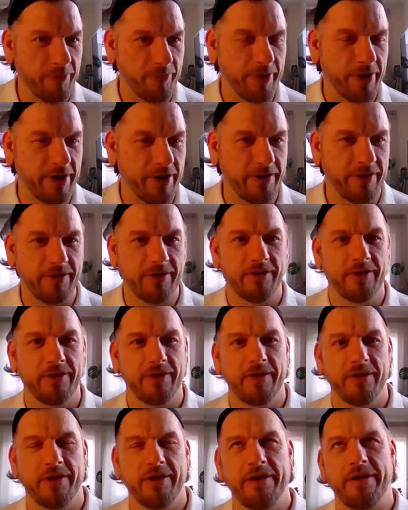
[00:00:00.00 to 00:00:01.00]
I've been
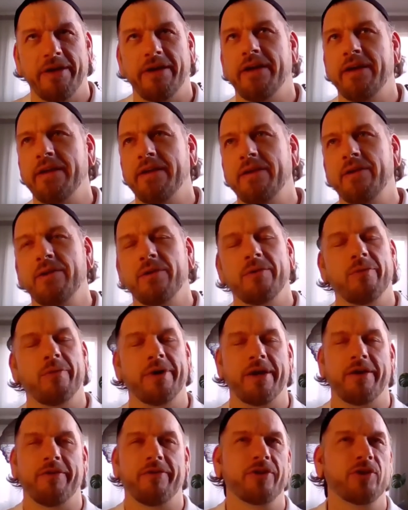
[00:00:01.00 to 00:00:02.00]
in
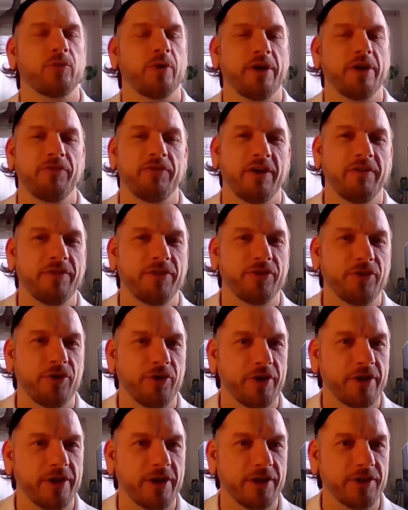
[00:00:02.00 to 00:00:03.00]
25,
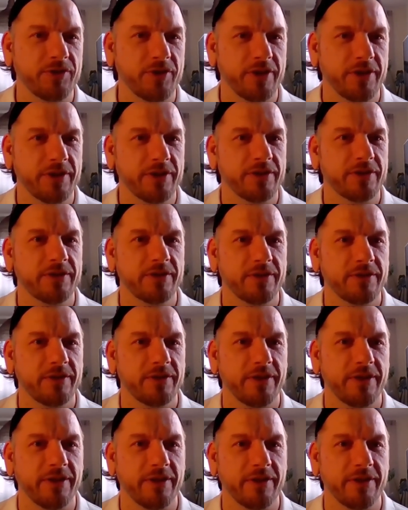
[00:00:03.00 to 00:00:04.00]
30 countries,